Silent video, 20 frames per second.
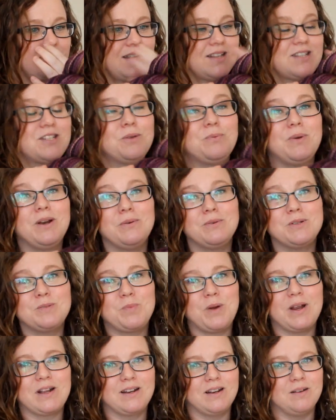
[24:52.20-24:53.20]
So when I was
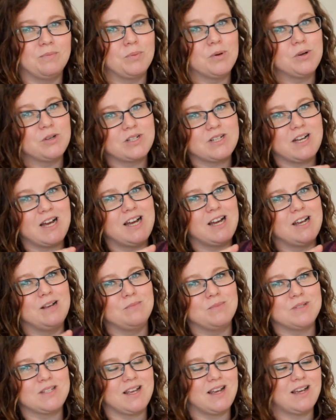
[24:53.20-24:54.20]
pregnant, both
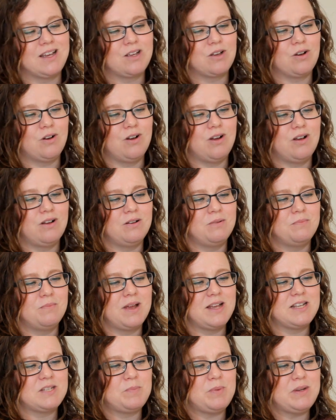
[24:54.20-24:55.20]
times I got
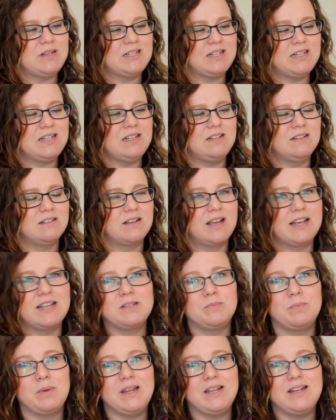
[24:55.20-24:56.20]
SPD,
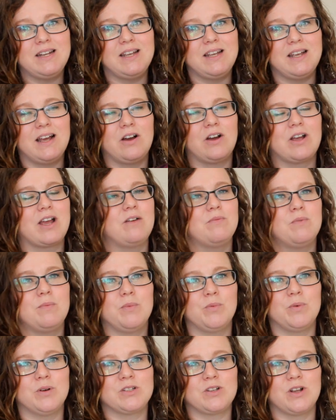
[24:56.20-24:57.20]
oh, I can't
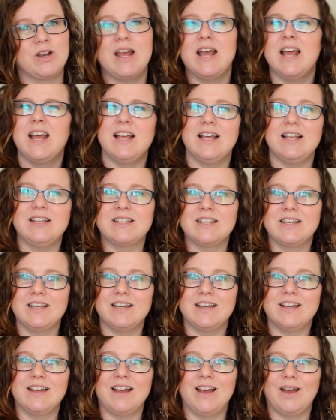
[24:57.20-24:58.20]
remember what it's called. It's
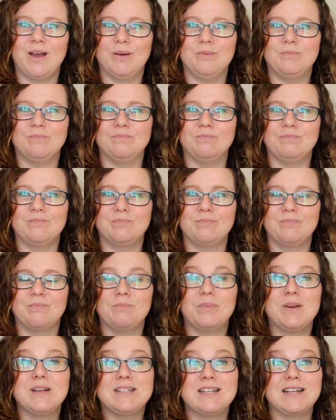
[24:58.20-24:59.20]
the,
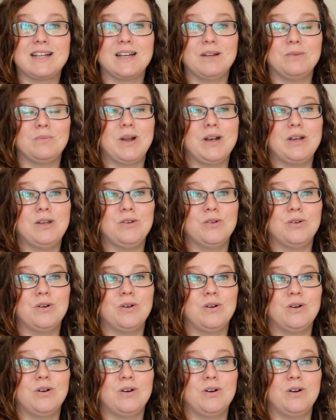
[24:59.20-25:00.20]
basically when
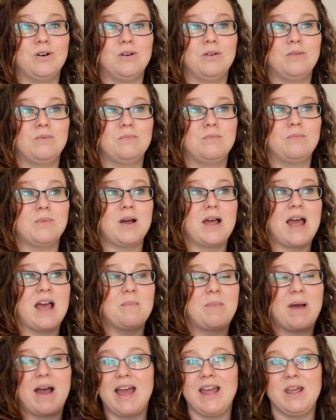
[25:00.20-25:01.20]
your
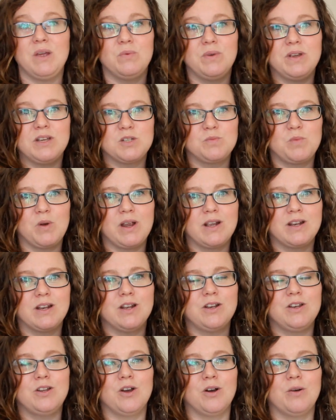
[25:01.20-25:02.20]
about 8 weeks
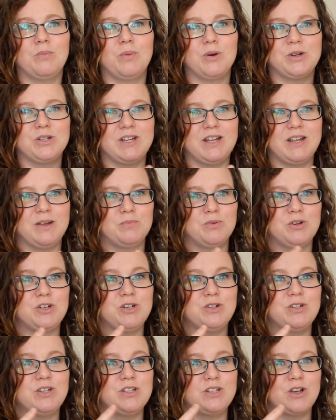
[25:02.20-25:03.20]
pregnant, your body
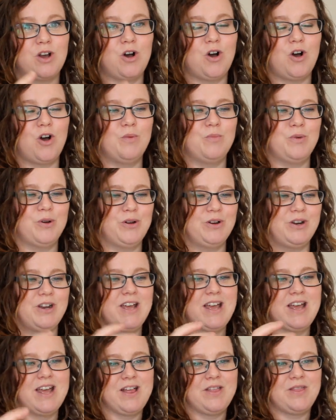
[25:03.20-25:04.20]
produces a hormone
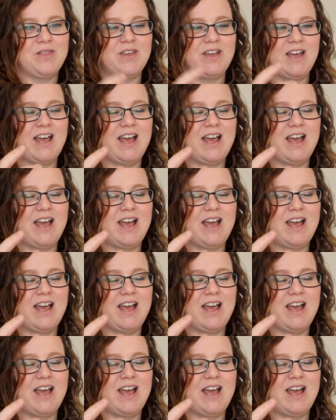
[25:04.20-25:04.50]
that